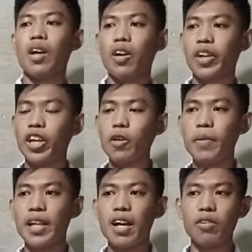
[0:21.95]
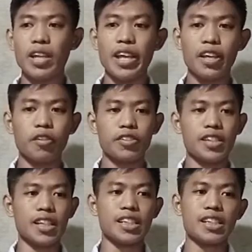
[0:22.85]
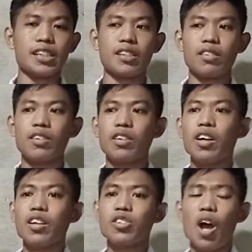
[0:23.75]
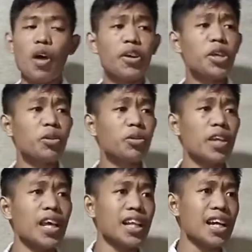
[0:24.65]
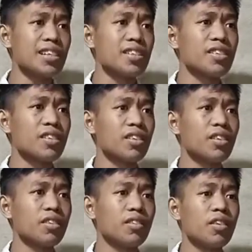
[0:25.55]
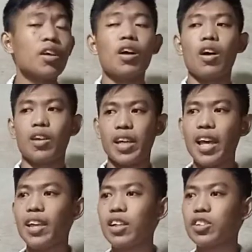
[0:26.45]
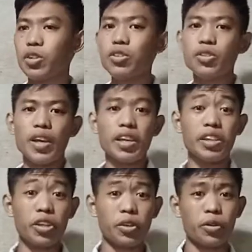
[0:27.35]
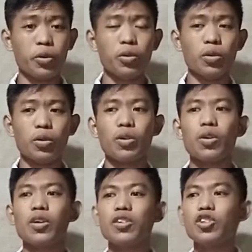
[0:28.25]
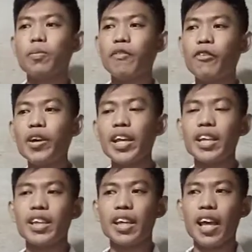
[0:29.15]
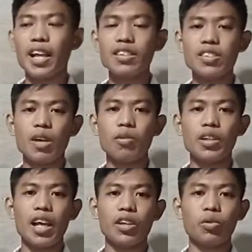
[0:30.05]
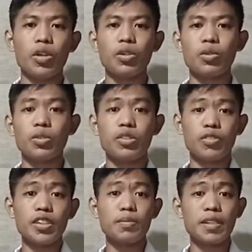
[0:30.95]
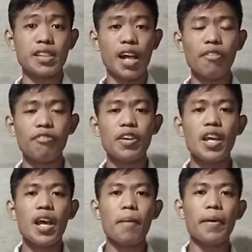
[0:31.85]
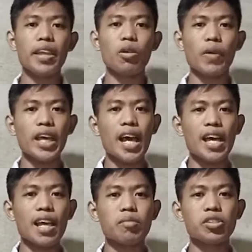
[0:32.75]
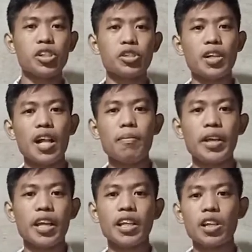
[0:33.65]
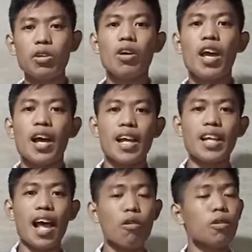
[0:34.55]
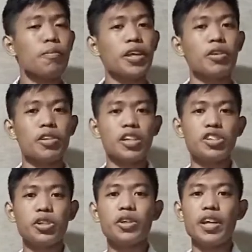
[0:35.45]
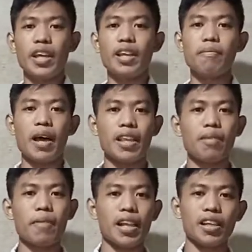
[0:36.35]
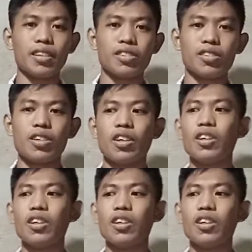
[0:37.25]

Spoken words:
Okay, you may now take your seats. So how are you today, class? Okay, that's good to hear that you're good. So before anything else, I would like to introduce first myself. By the way, I am Sir Jonal Marianito, and I will be your teacher in mathematics.